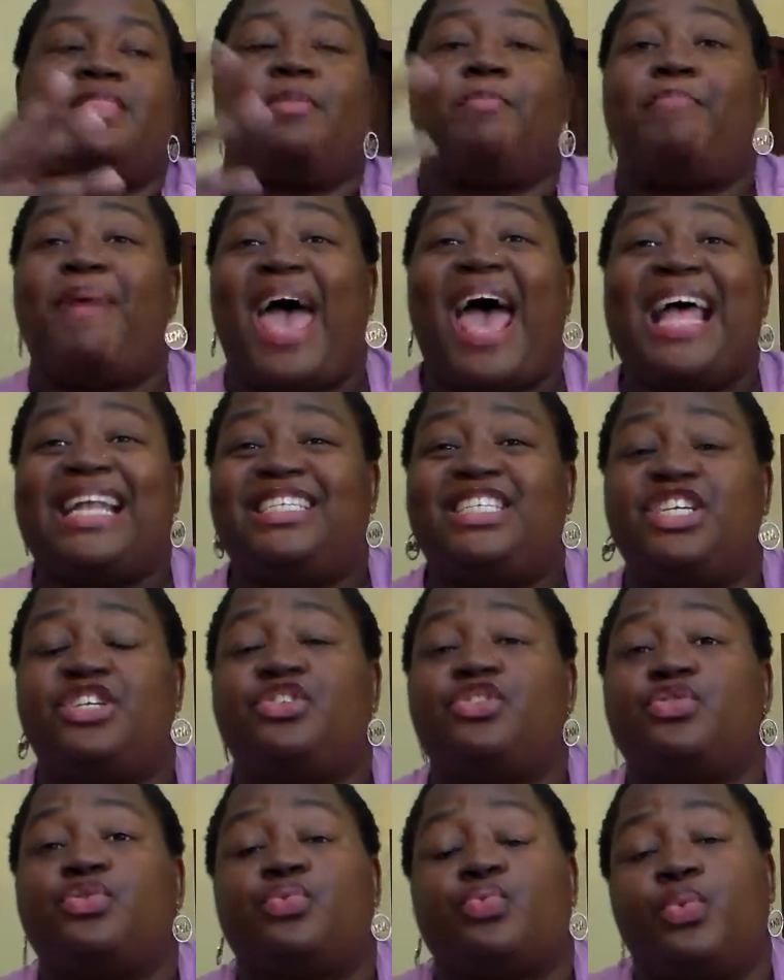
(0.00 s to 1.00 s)
the bad
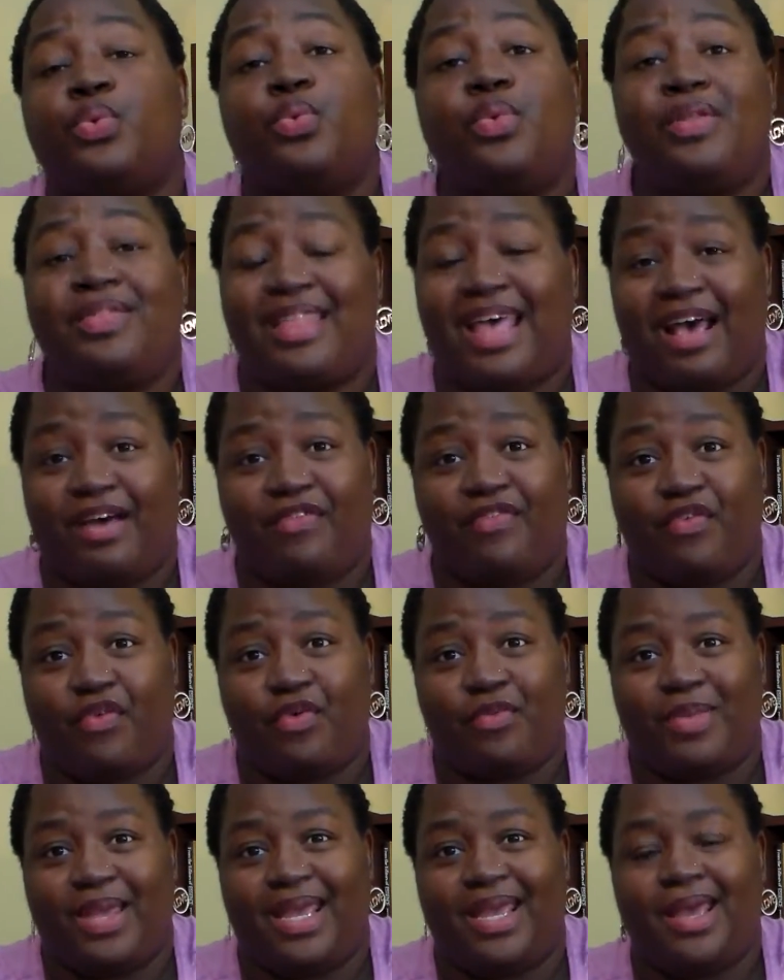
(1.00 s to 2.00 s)
teachers ruined that
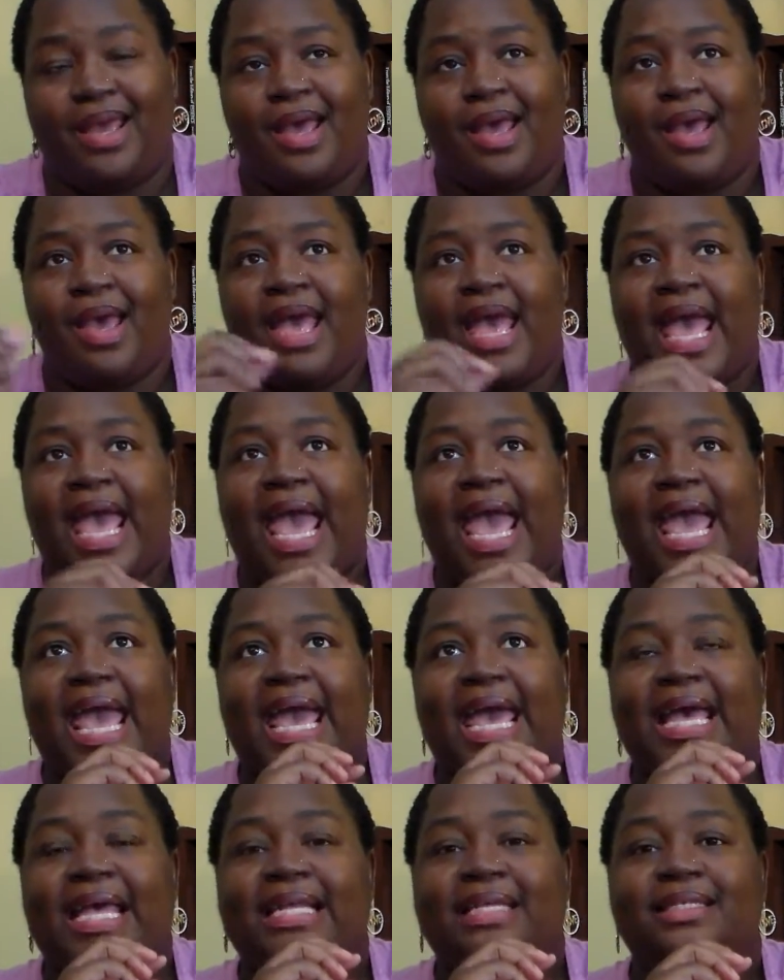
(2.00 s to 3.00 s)
for me.
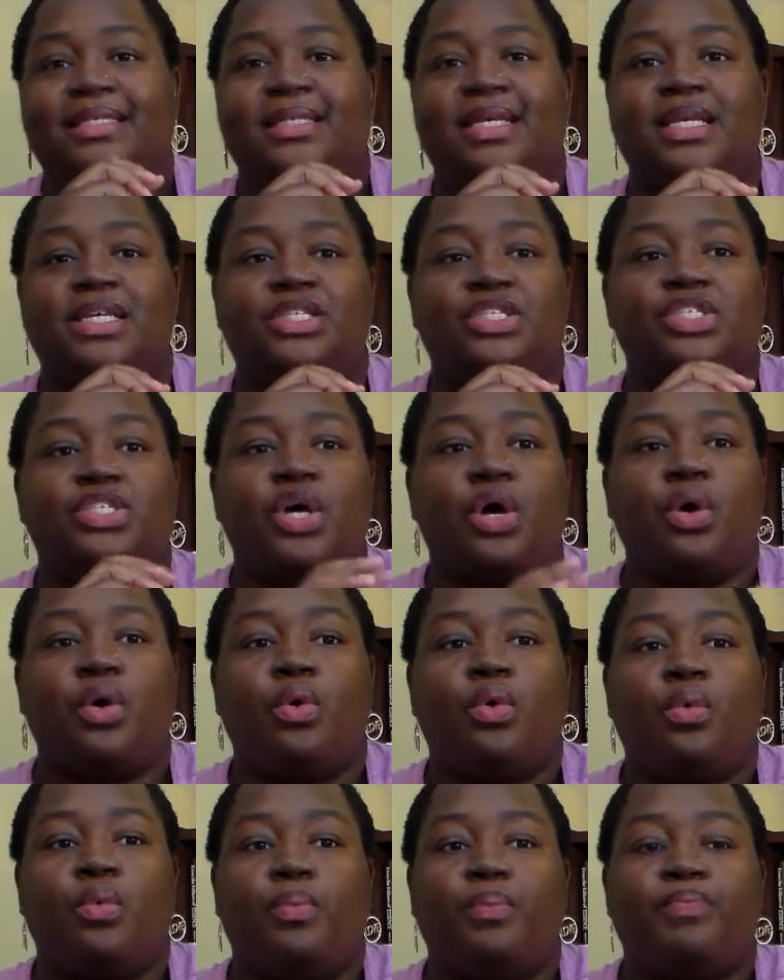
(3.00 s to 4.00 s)
And
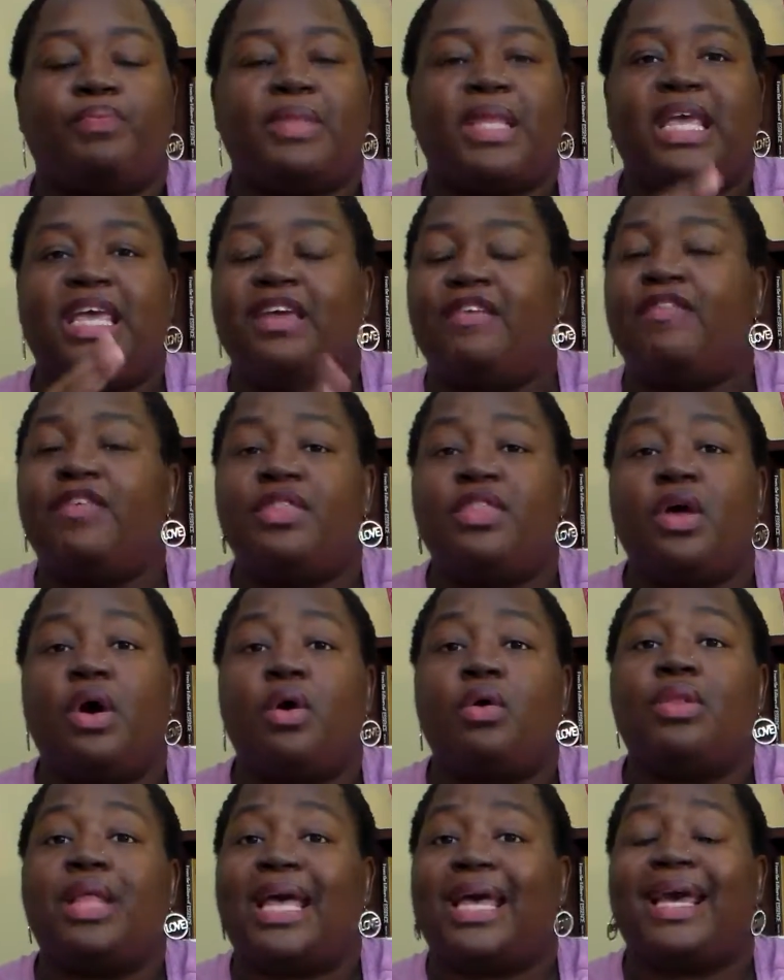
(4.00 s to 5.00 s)
so, even
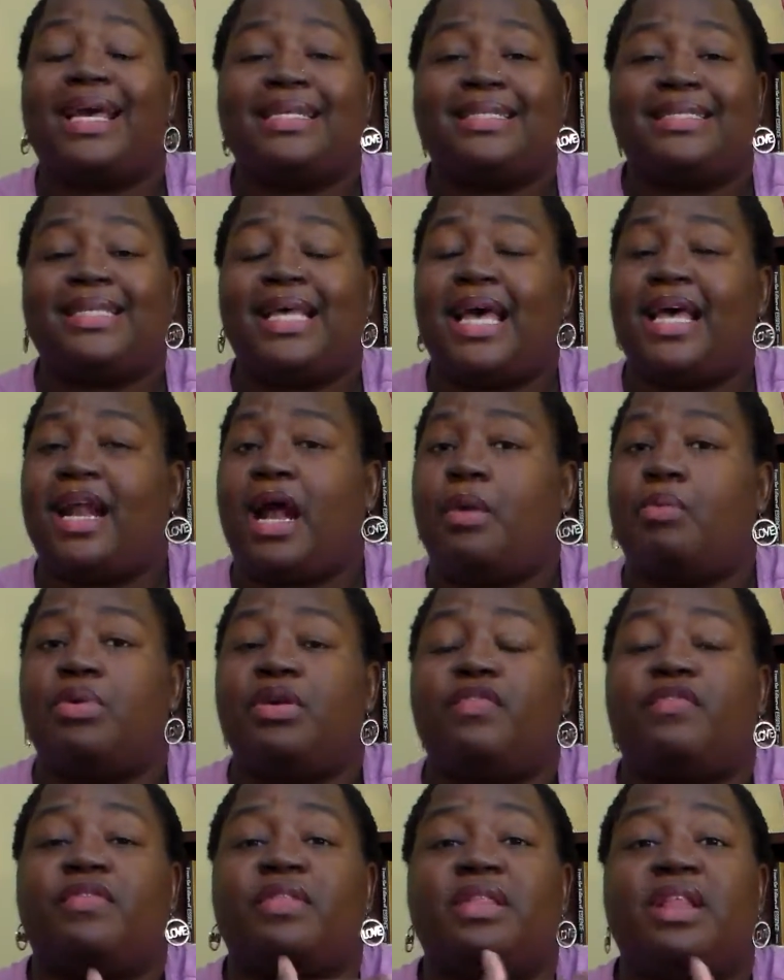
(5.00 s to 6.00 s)
though, like I said, I
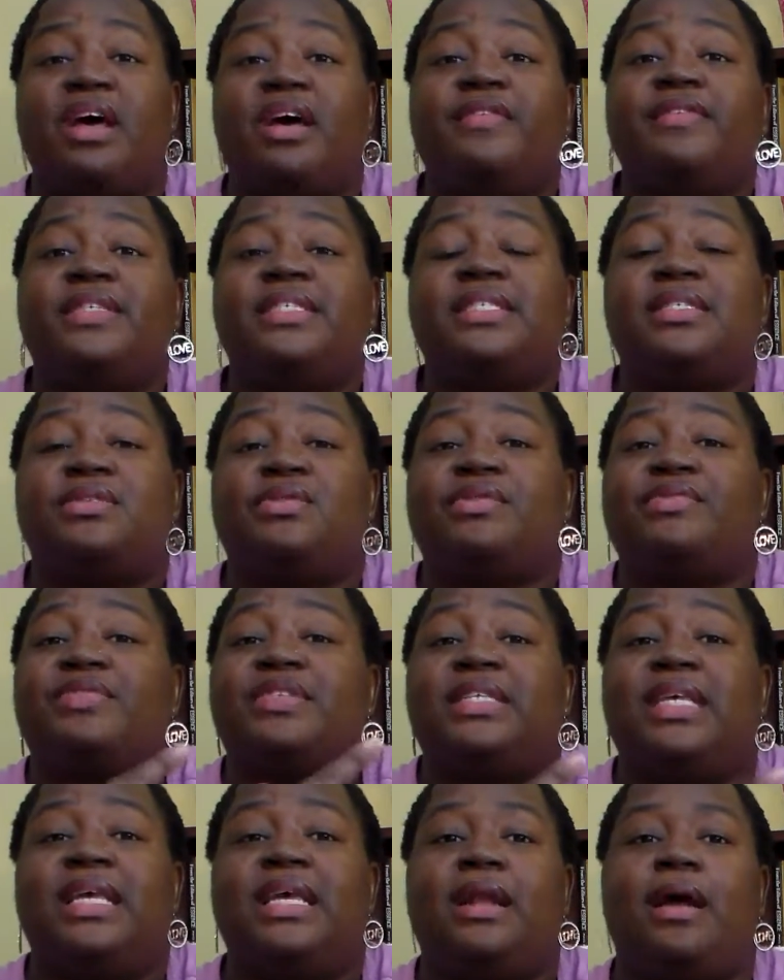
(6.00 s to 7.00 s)
would have loved to have
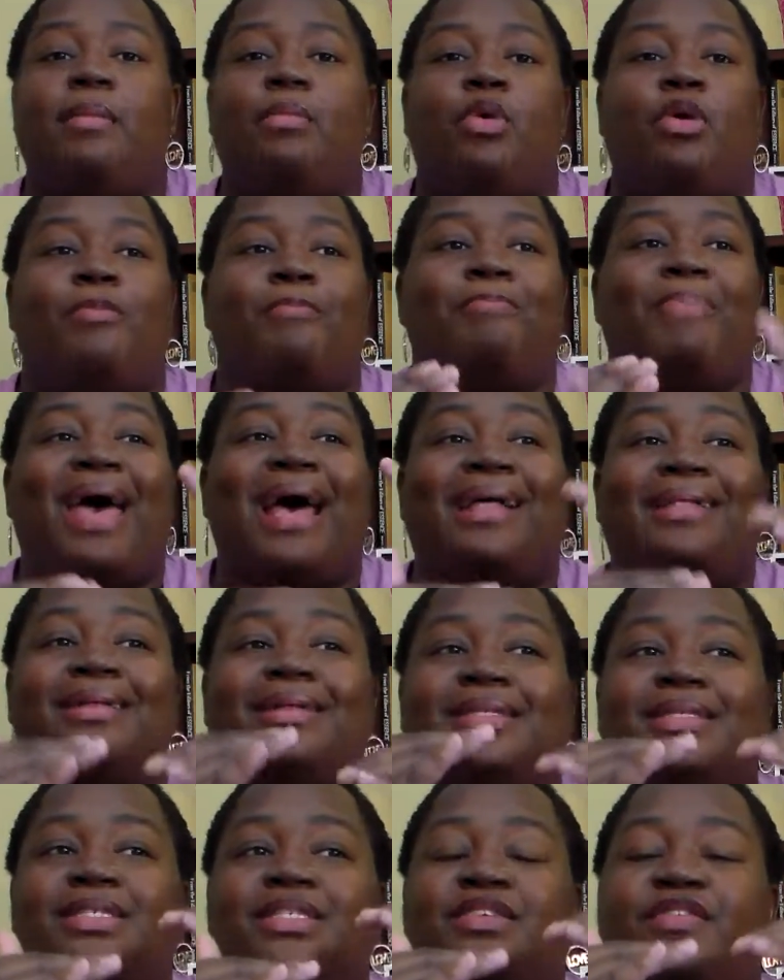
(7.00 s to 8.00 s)
seen a more
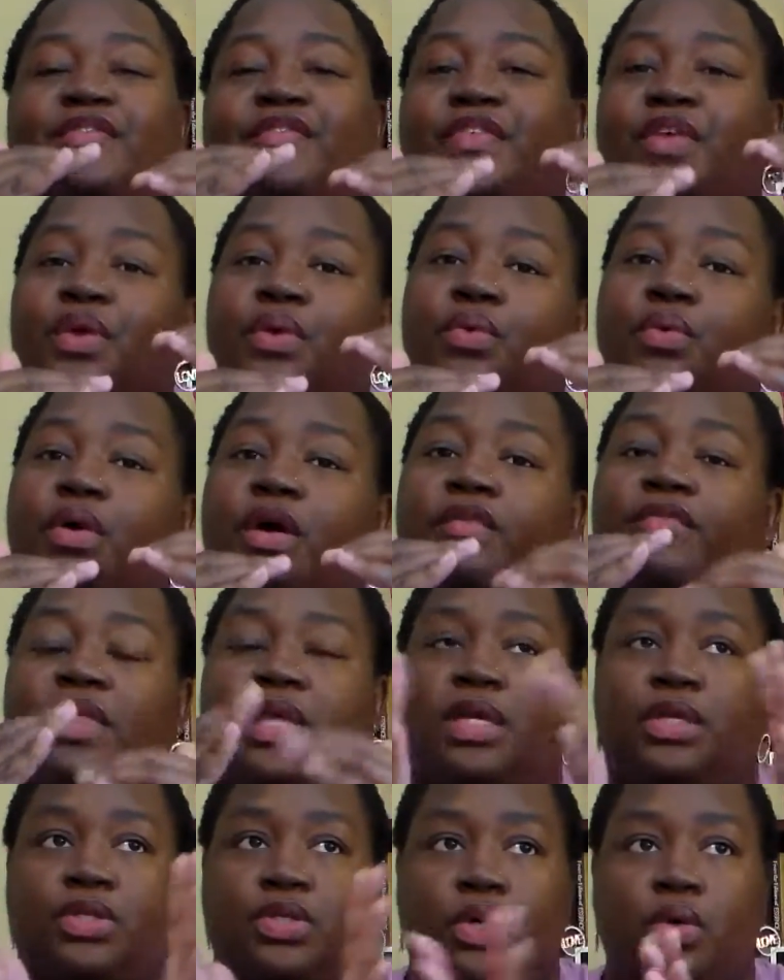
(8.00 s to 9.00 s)
balanced view of the